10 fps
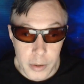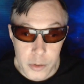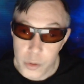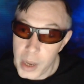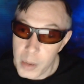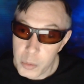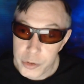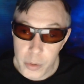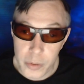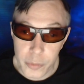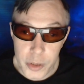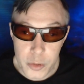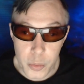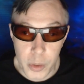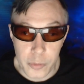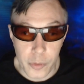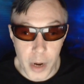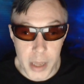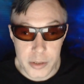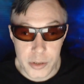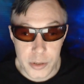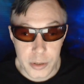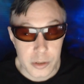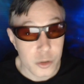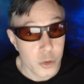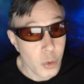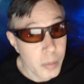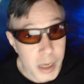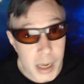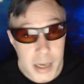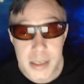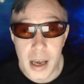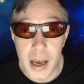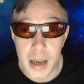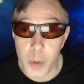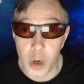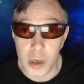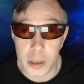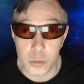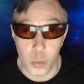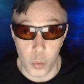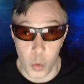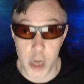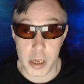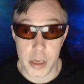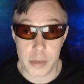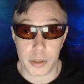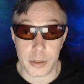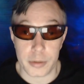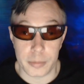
So that will do it for this one, friends. Join me next time on What Is It?